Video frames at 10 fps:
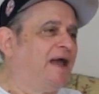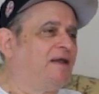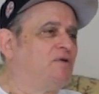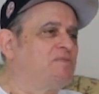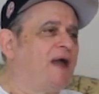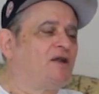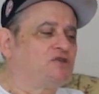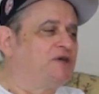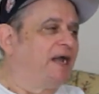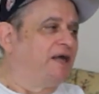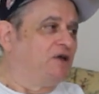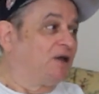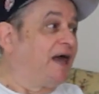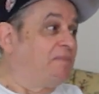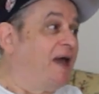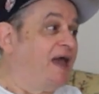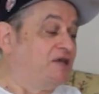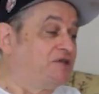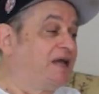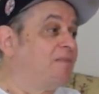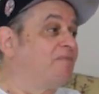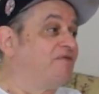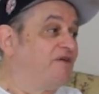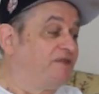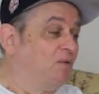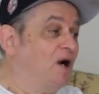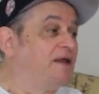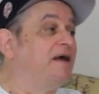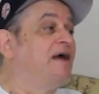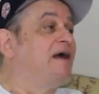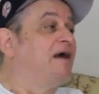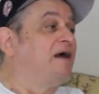And it was Mantle's second year, like Mays. They came up in 51.